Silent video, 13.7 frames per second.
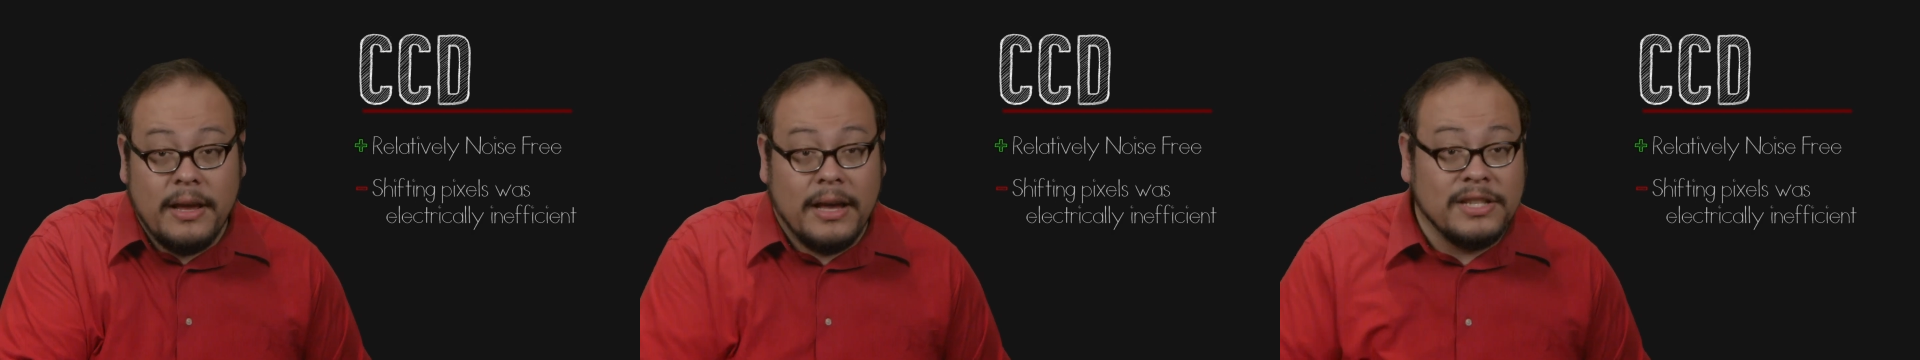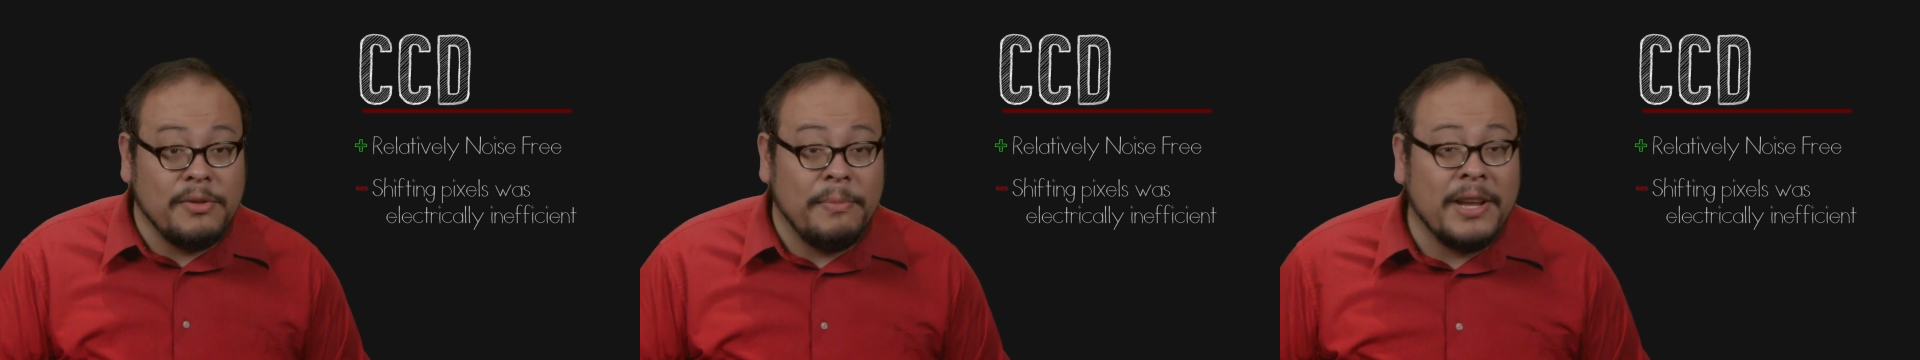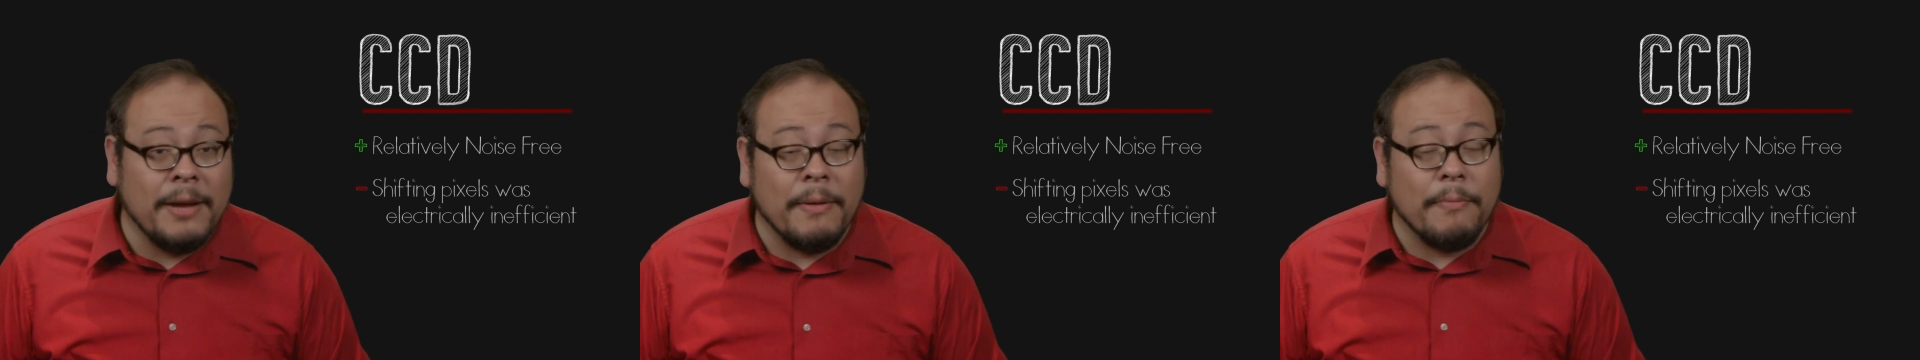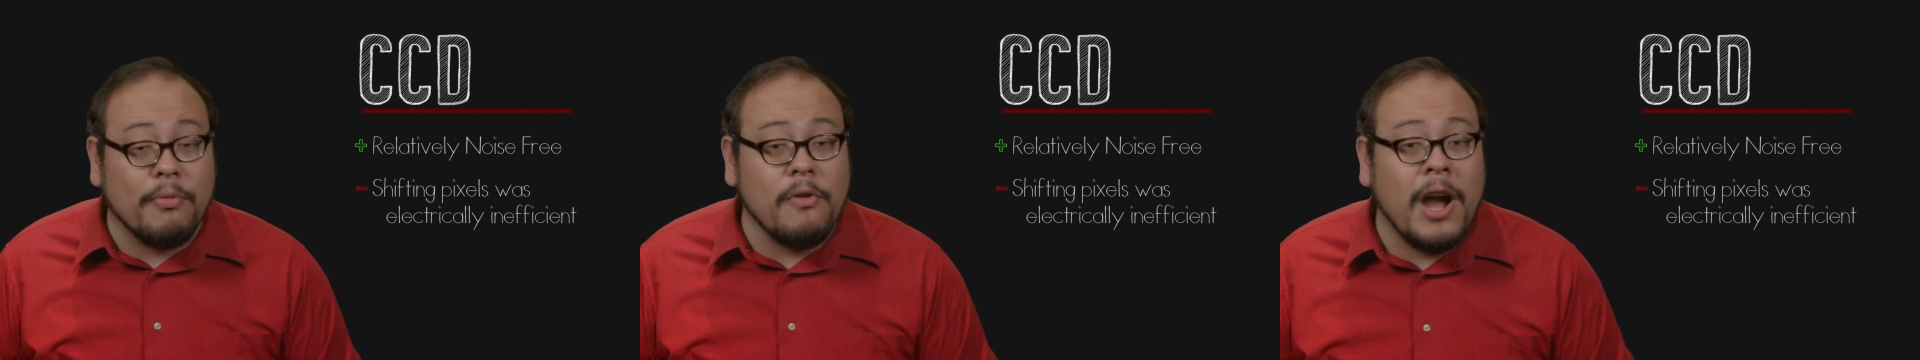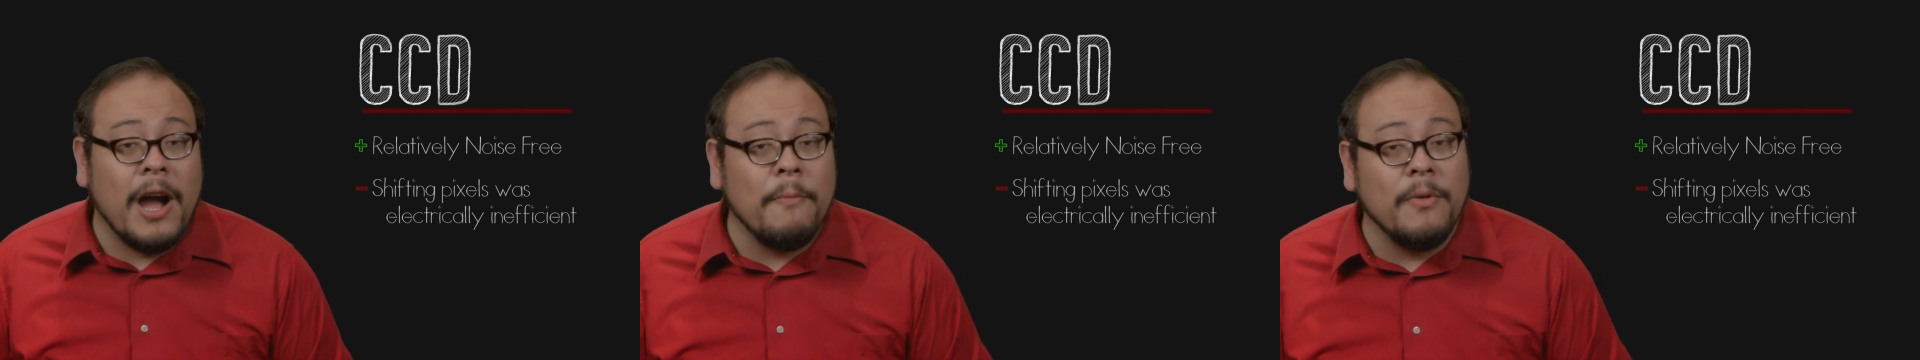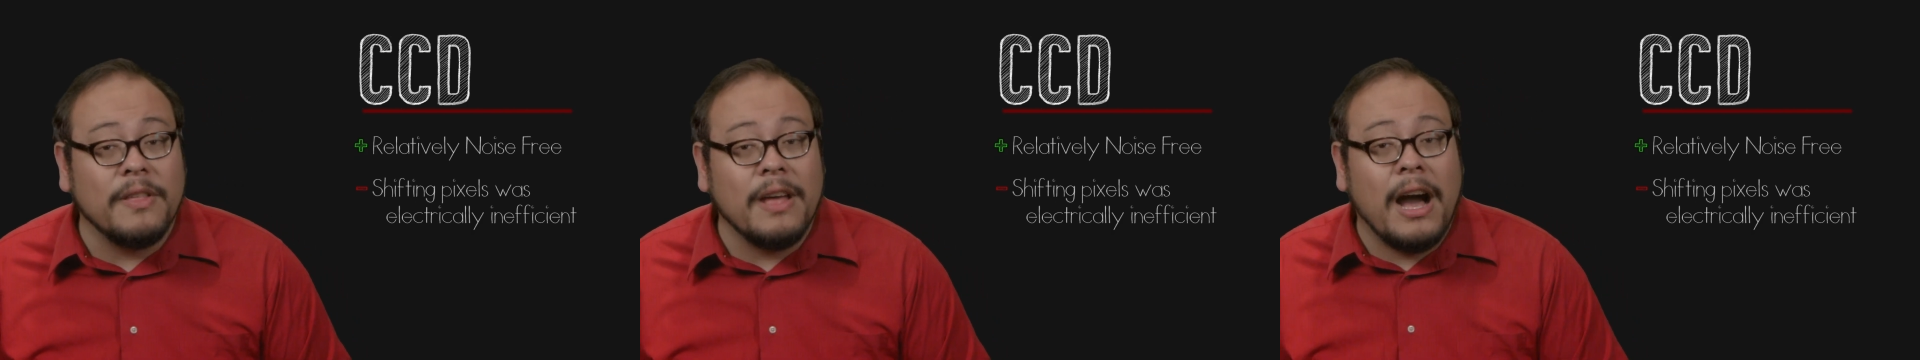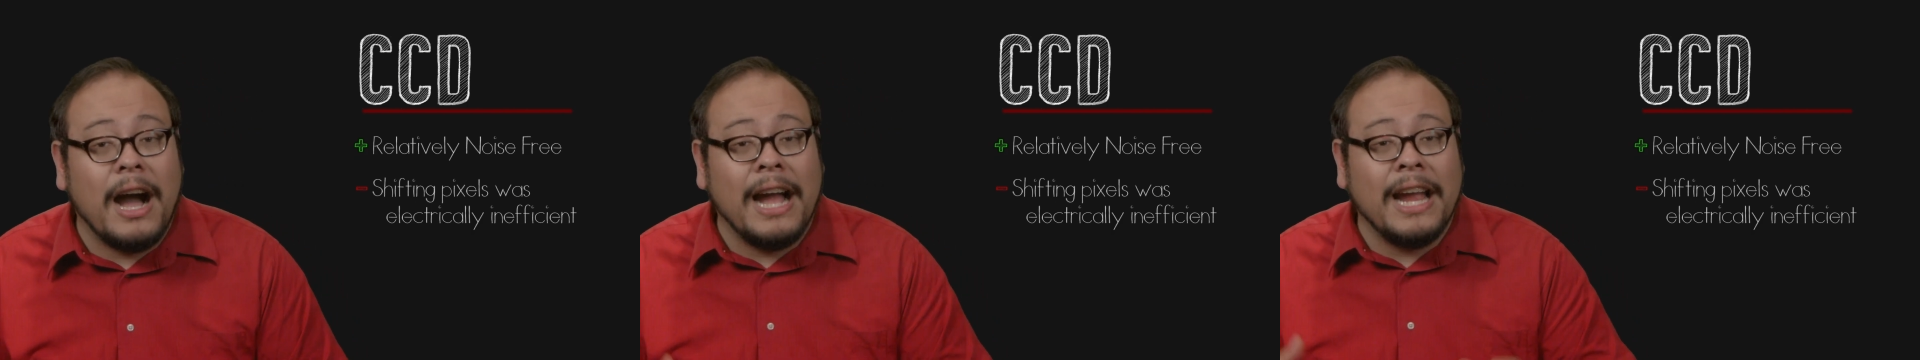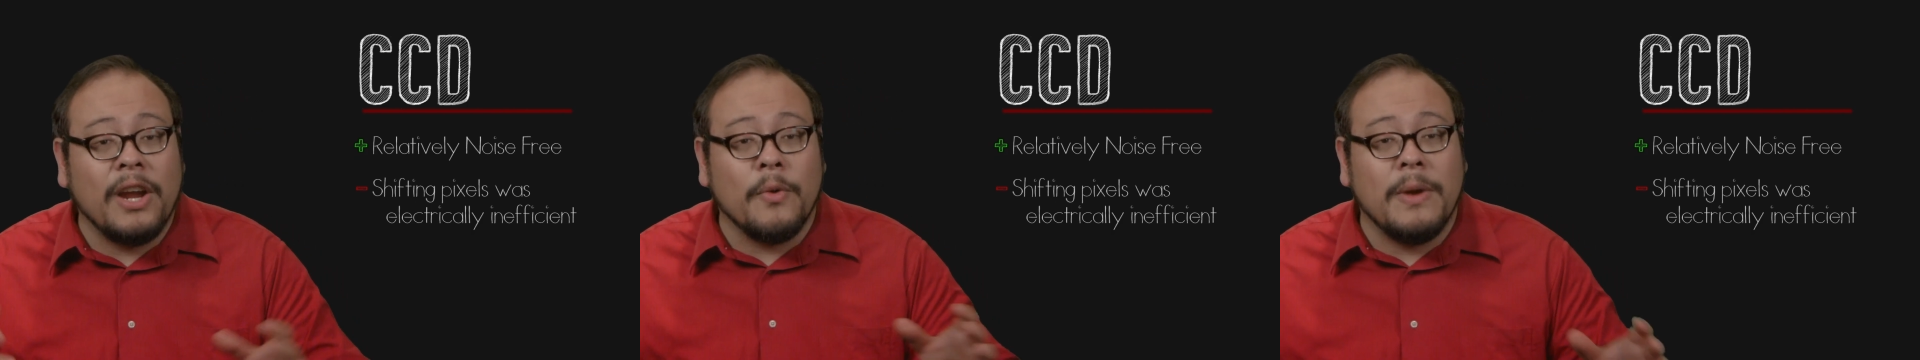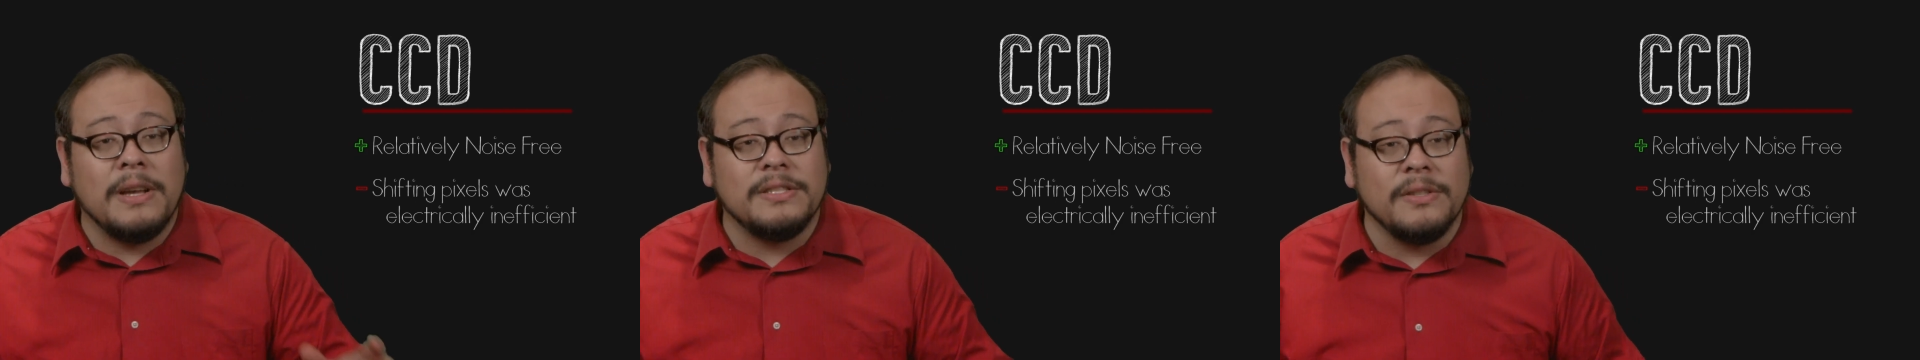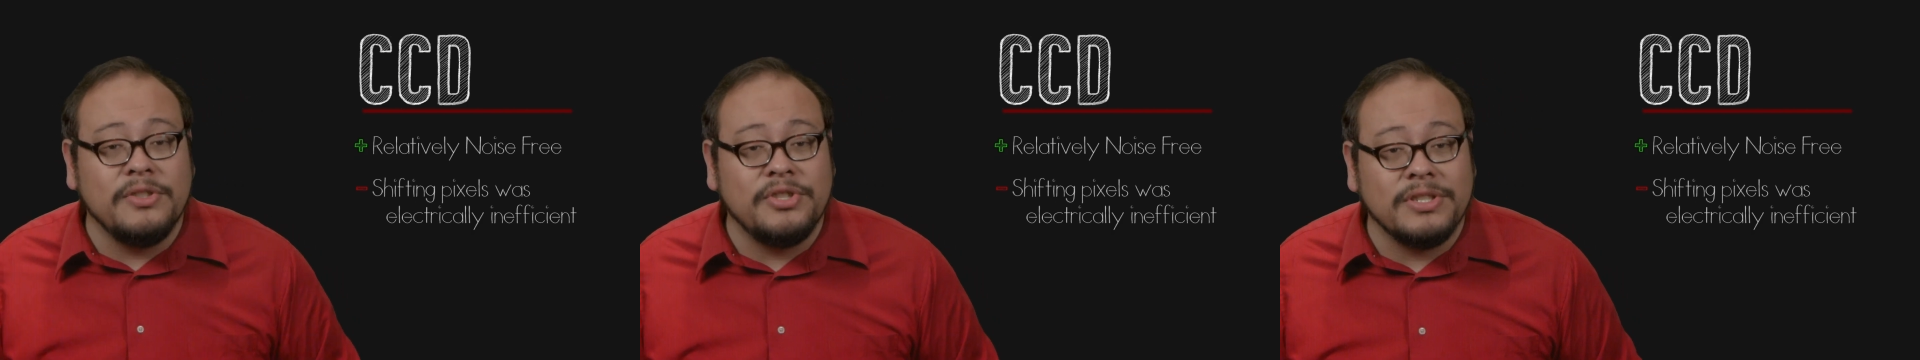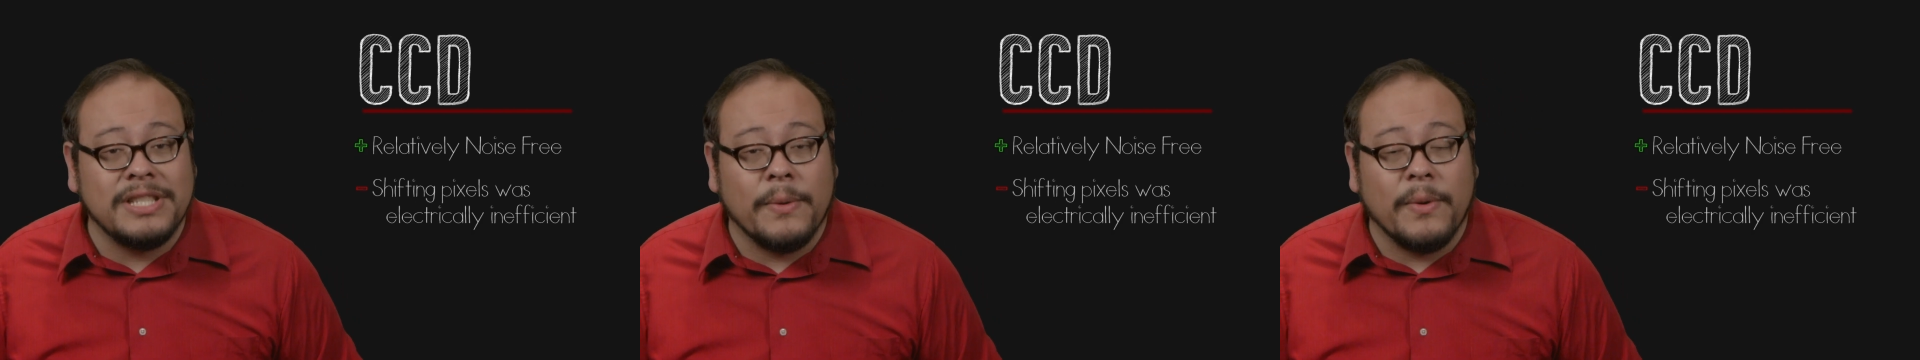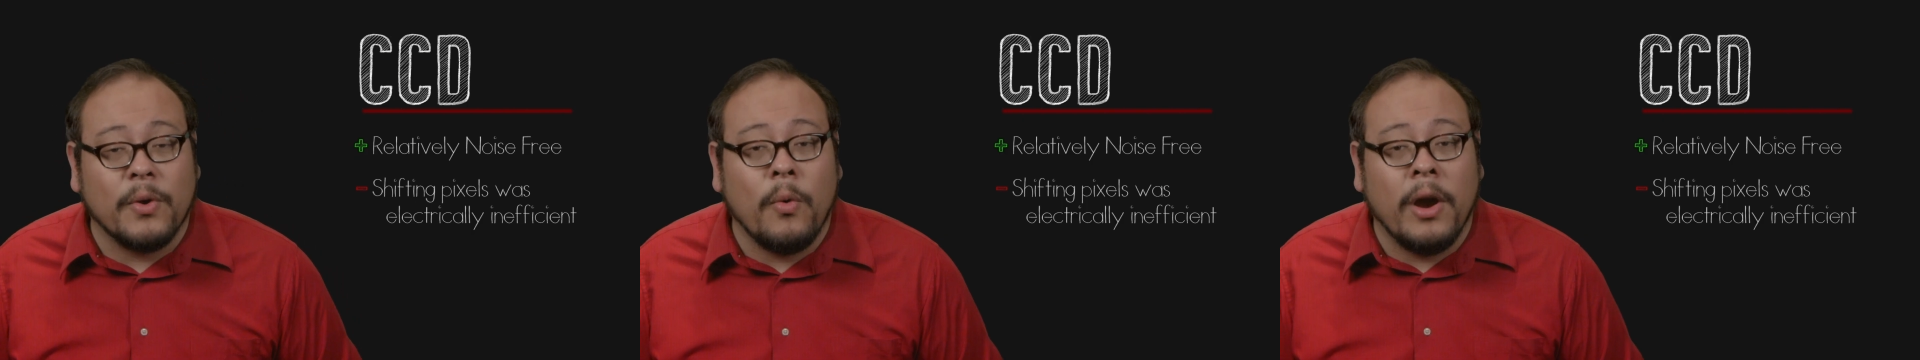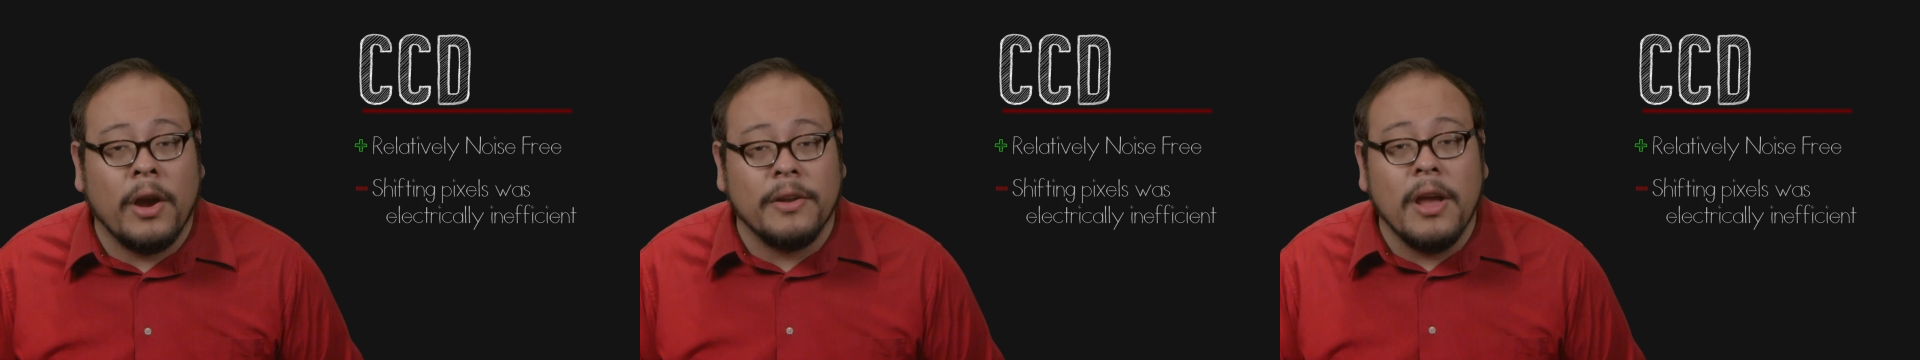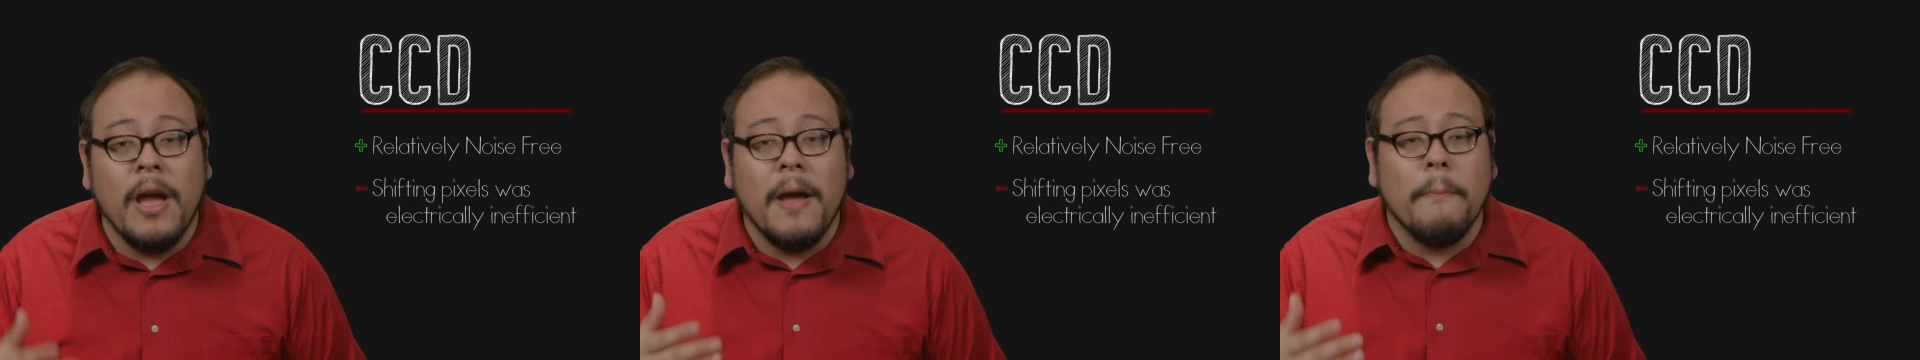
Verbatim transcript: uh, so become a problem with higher resolutions that required